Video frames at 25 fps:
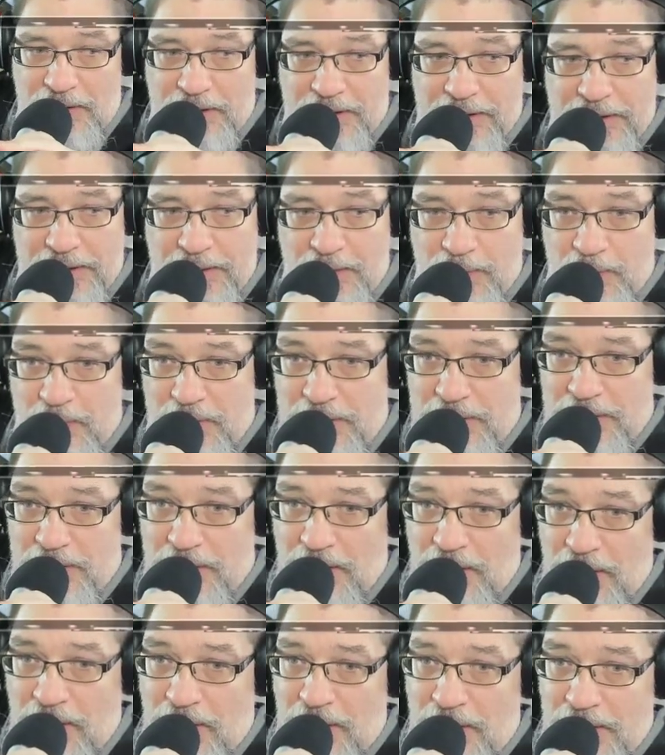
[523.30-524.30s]
it was
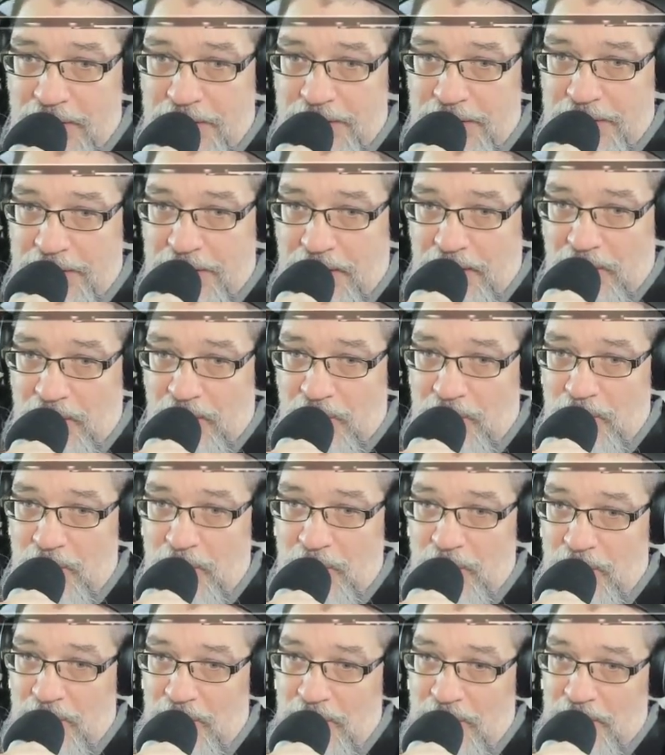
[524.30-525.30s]
also
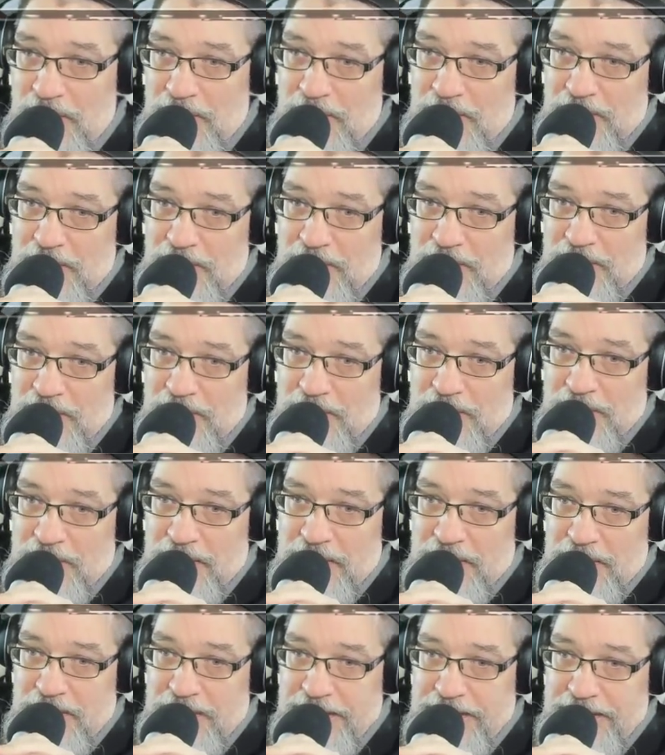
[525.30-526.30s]

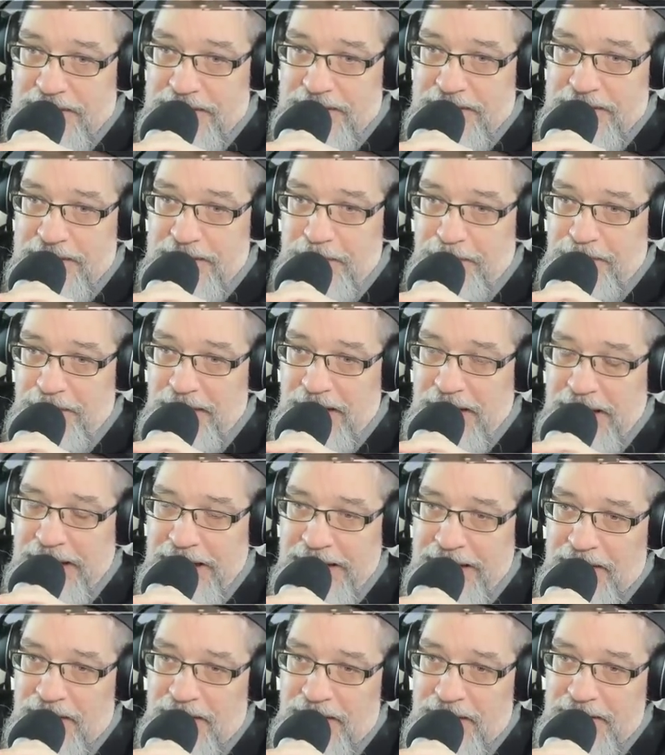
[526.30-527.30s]
his supply
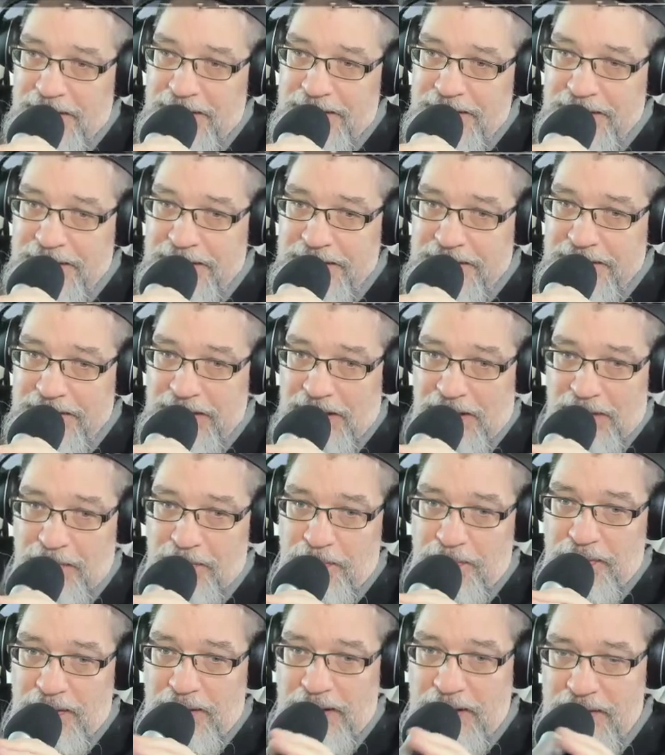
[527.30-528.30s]
and logistics hub.
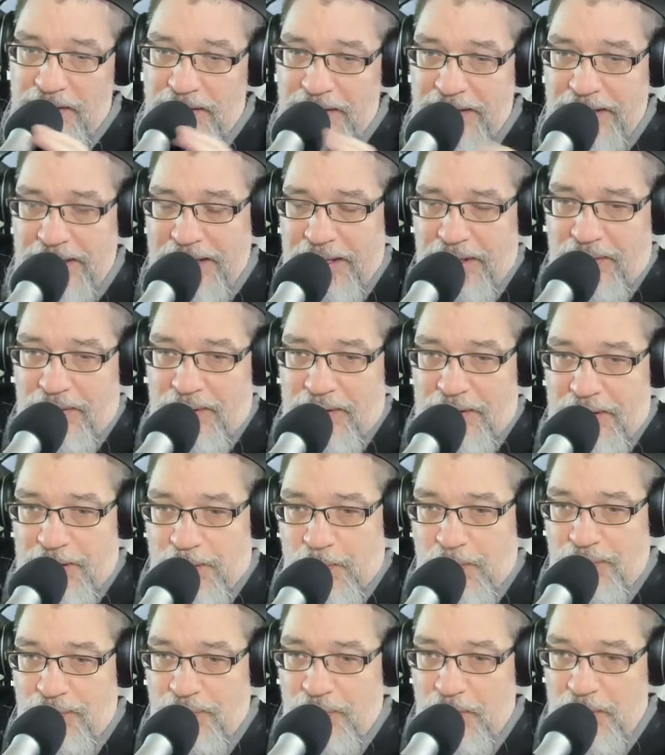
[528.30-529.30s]
LNA units
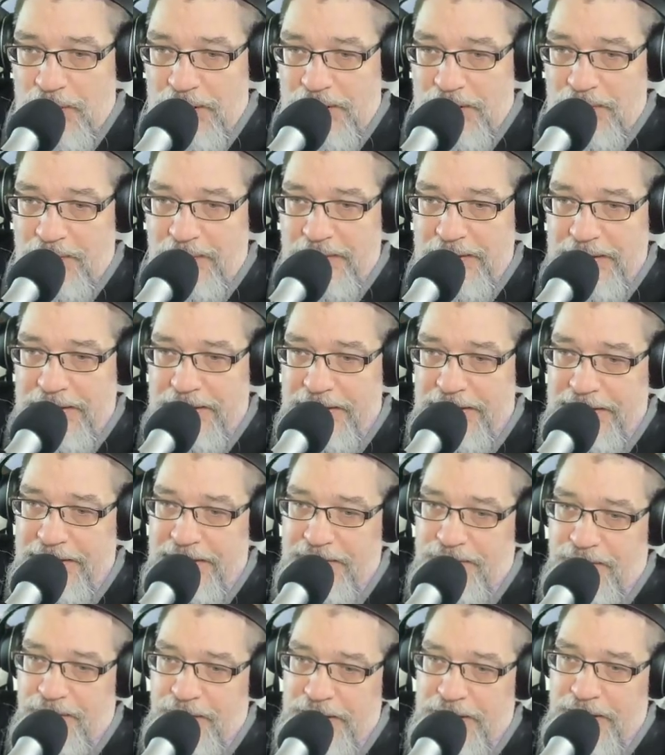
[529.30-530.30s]
were forced to
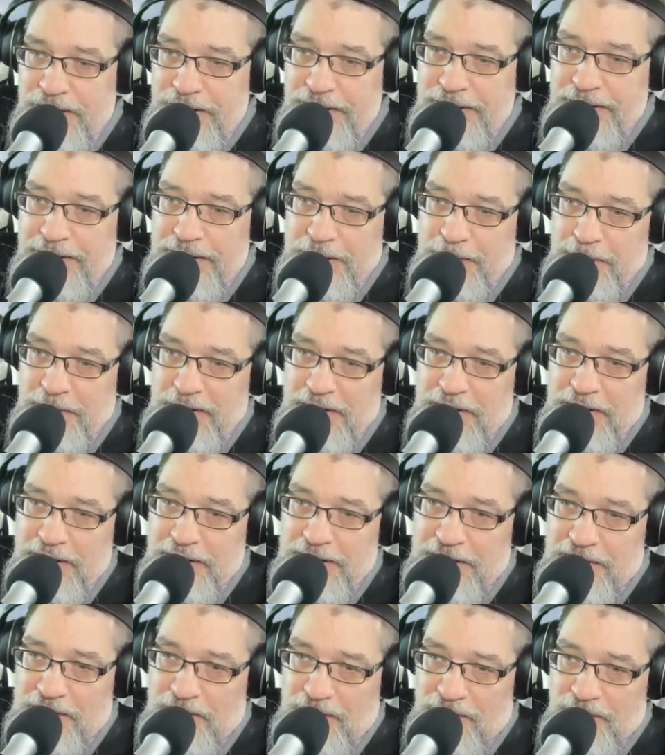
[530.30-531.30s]
retreat, especially
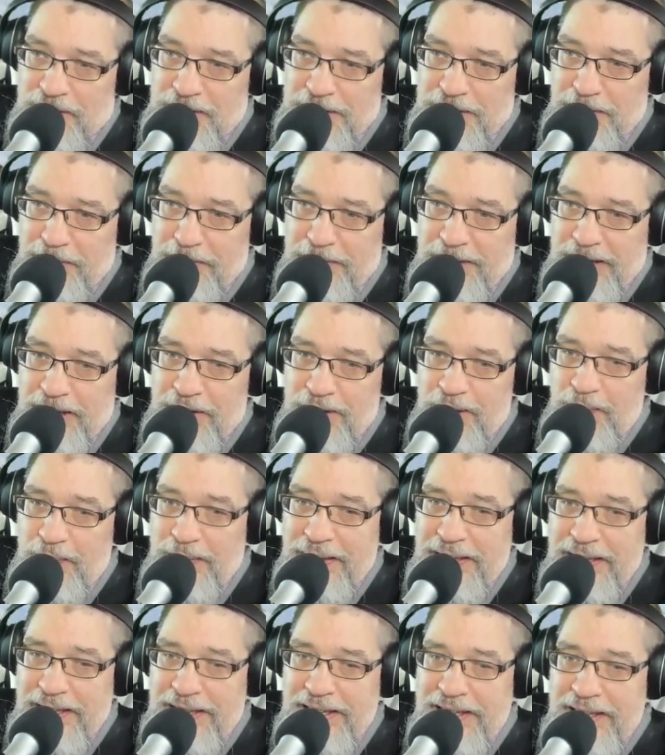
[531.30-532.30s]
as the Russian made
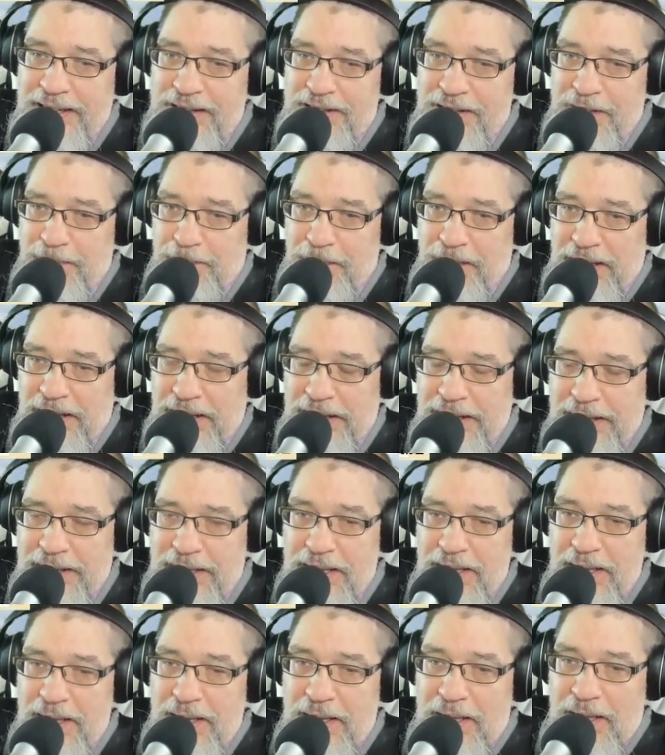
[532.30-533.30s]
UAE supplied
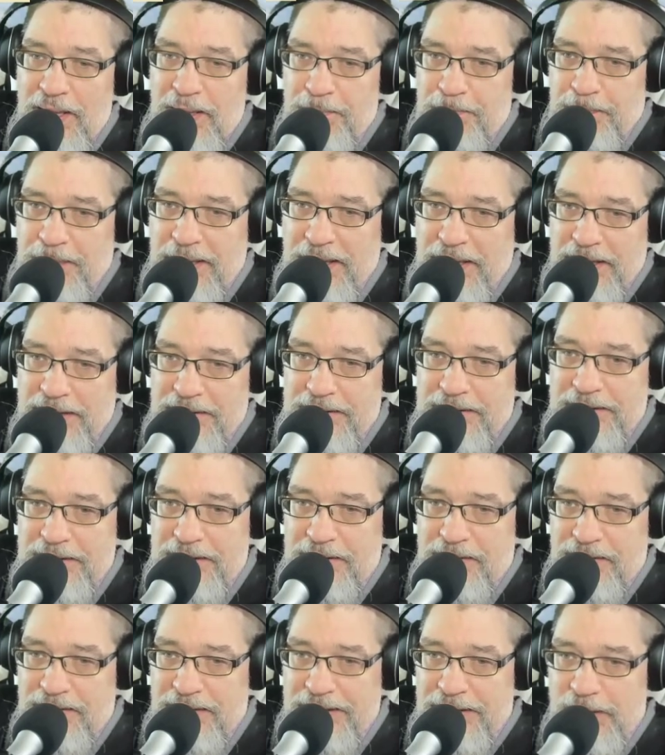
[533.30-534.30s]

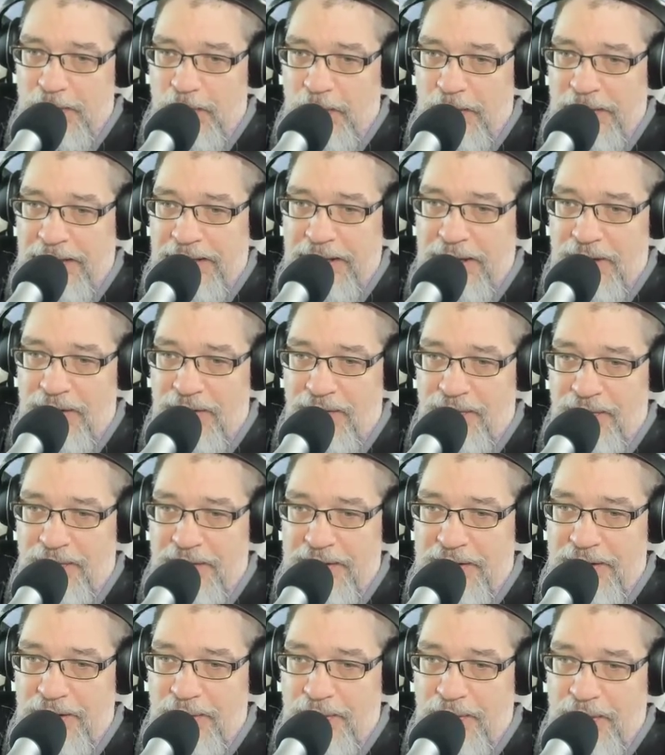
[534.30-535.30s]
Pantsir S1 air
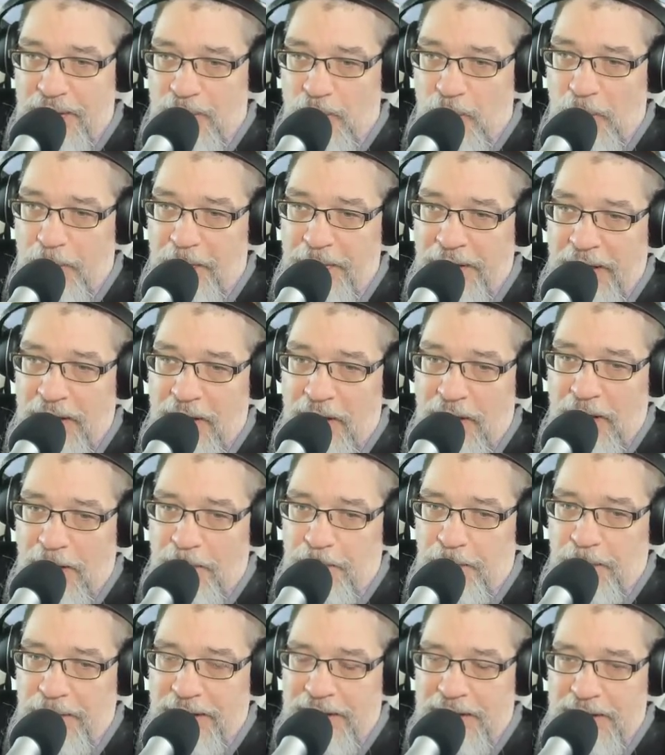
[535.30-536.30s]
defense units were being
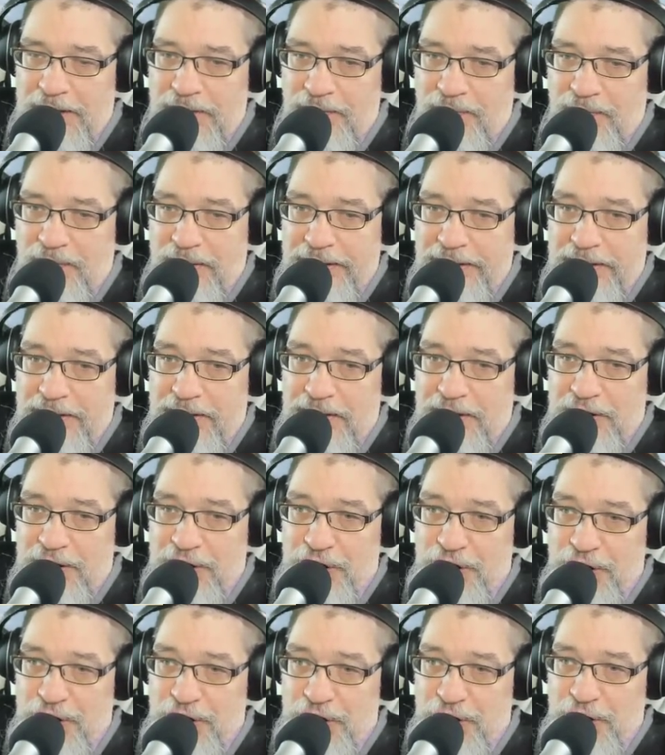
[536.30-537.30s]
comprehensively
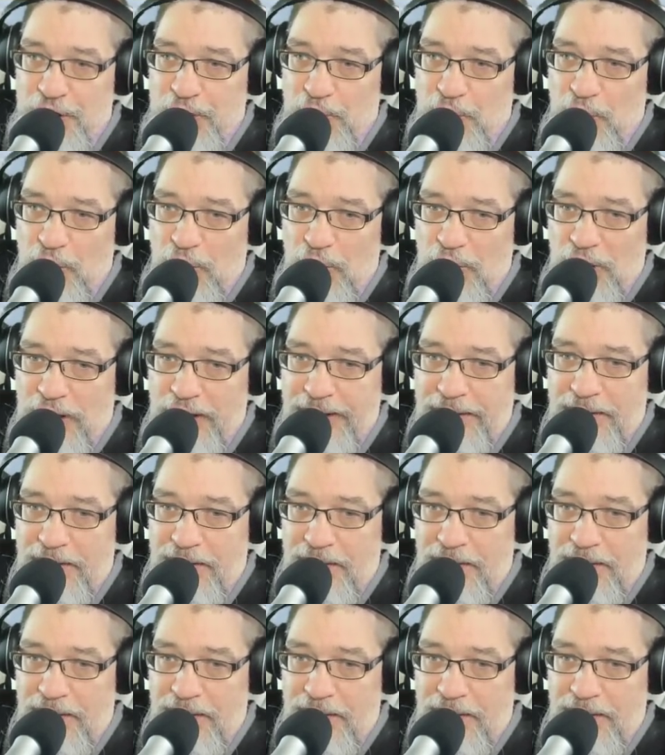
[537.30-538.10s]
destroyed,